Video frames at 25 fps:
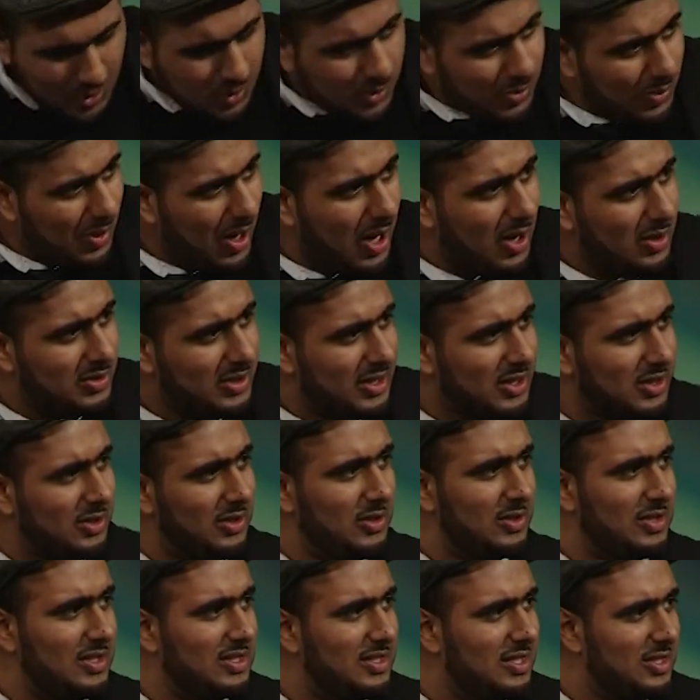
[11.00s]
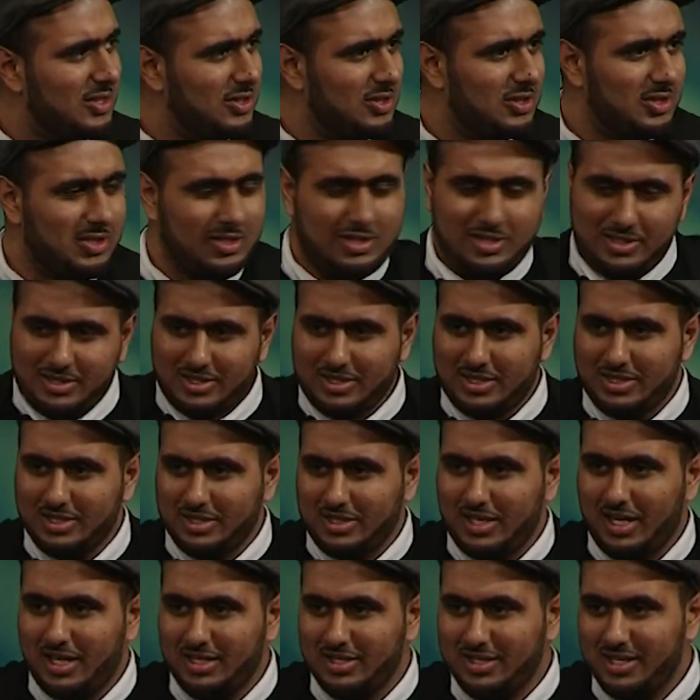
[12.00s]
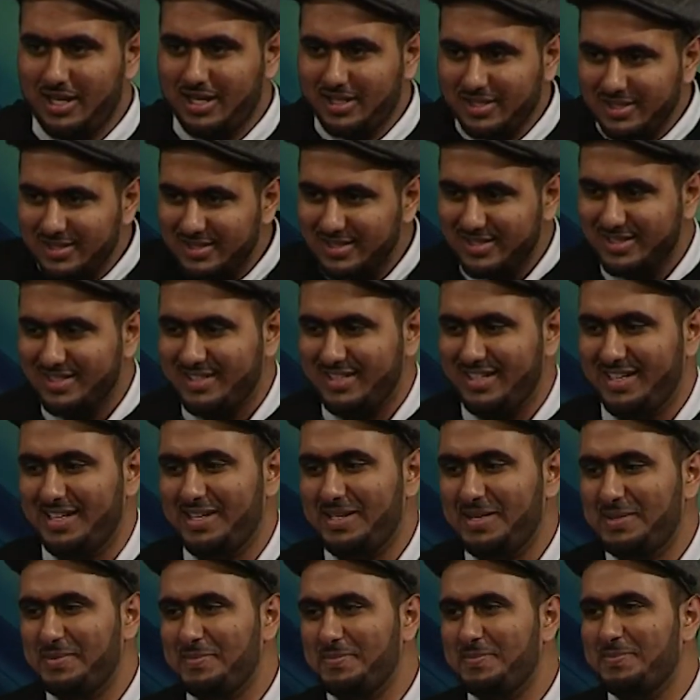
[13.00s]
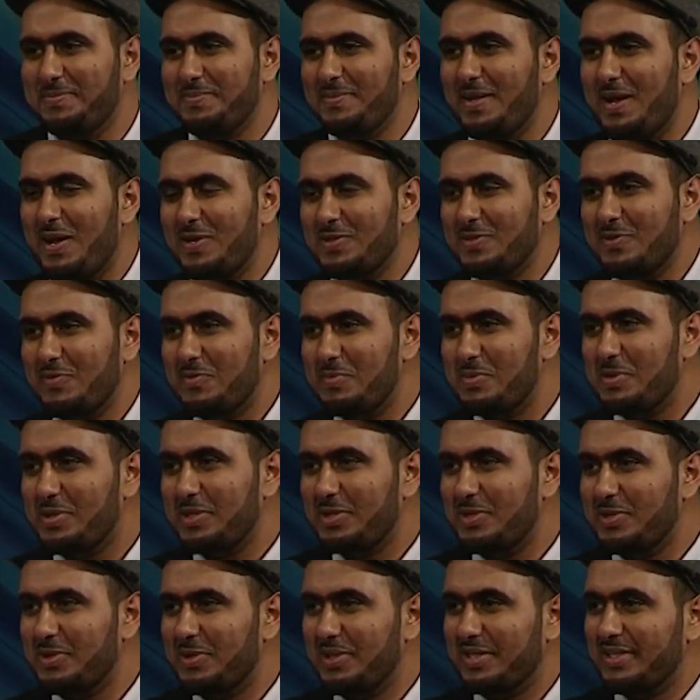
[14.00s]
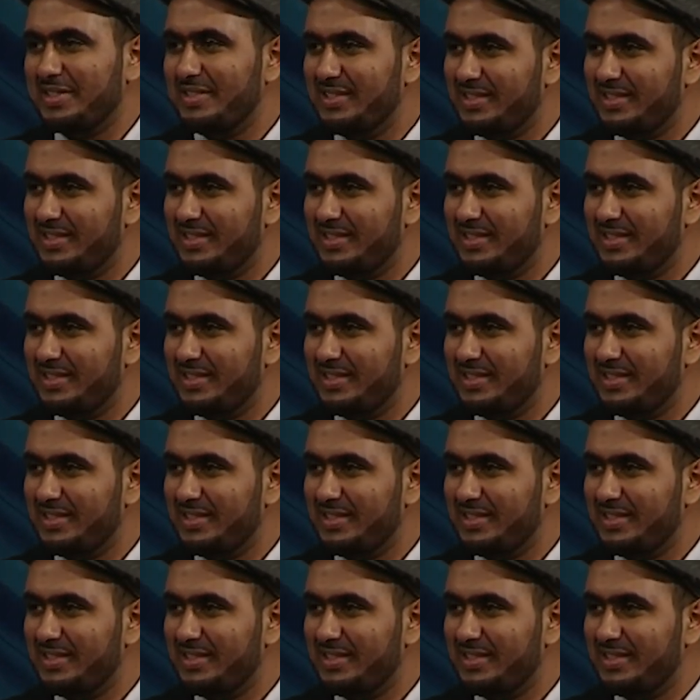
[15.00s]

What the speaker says: Wow, thank you. This is kind of nice. How's everybody doing?